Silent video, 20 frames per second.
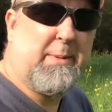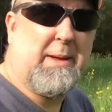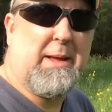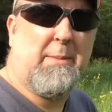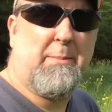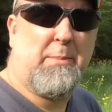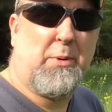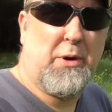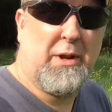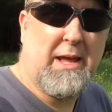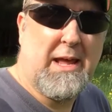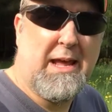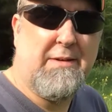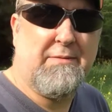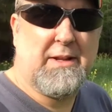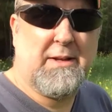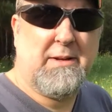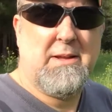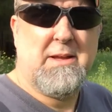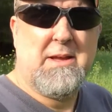to be a pretty
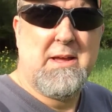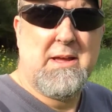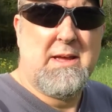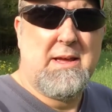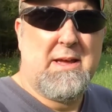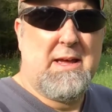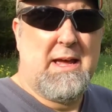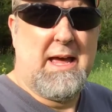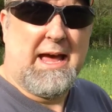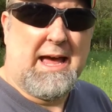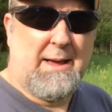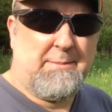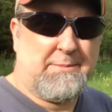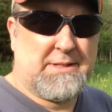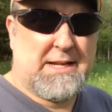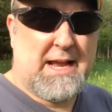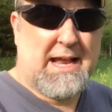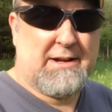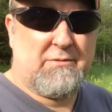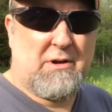evening. Hey, I'm
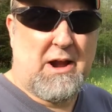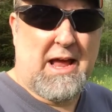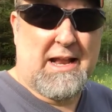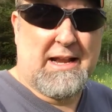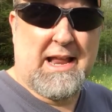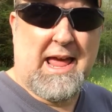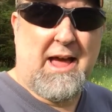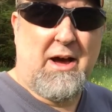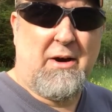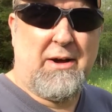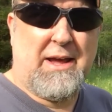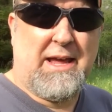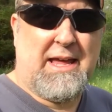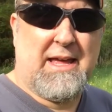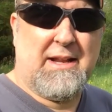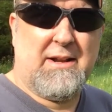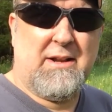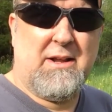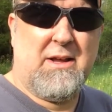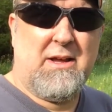standing right now
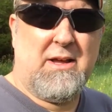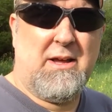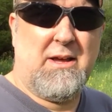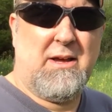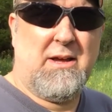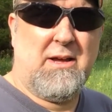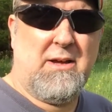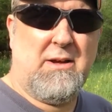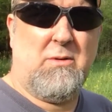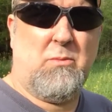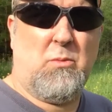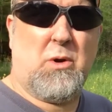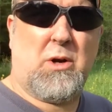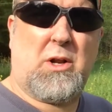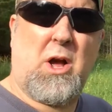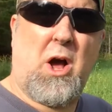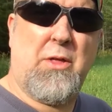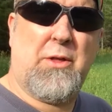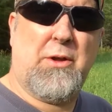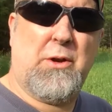in what I
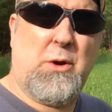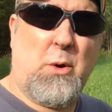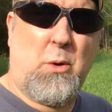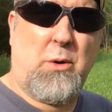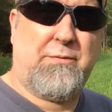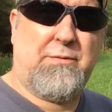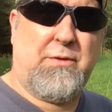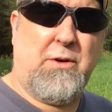call the north